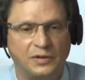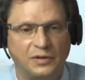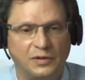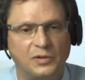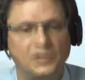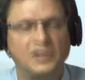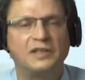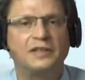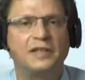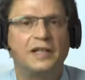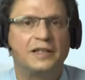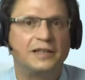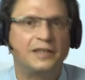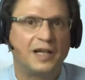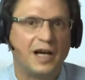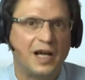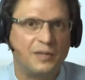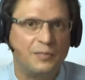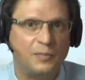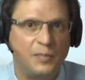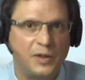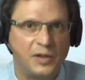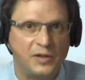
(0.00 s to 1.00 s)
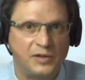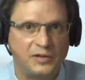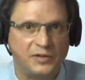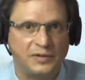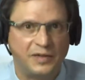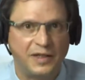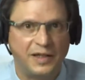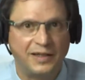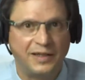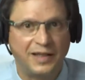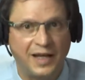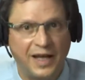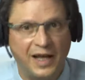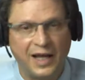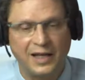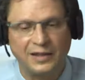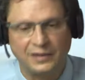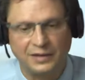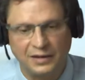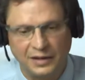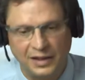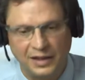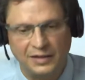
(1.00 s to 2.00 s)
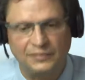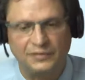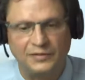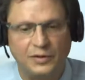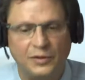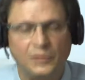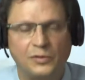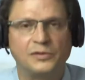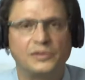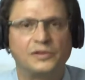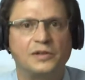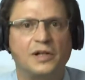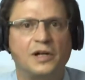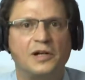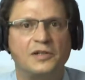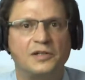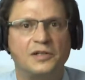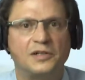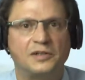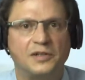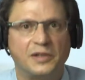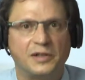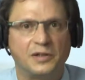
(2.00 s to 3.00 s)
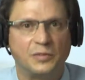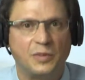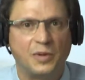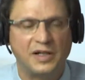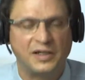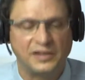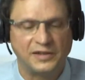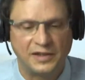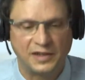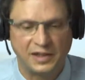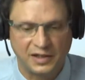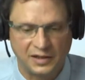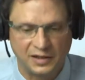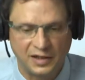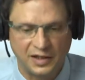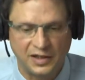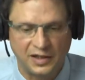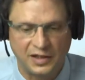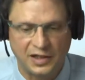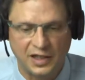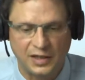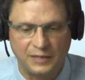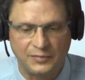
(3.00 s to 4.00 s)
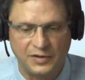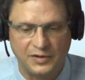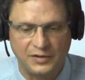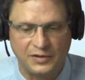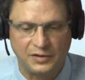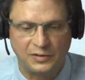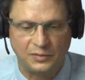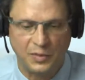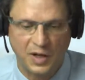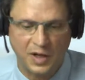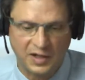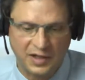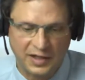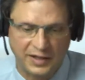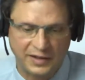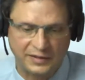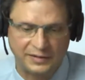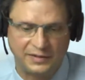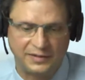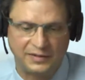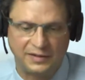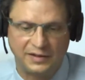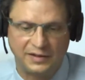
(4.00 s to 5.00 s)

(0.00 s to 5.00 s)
during that time period that can lift those larger turbines that are coming to the market.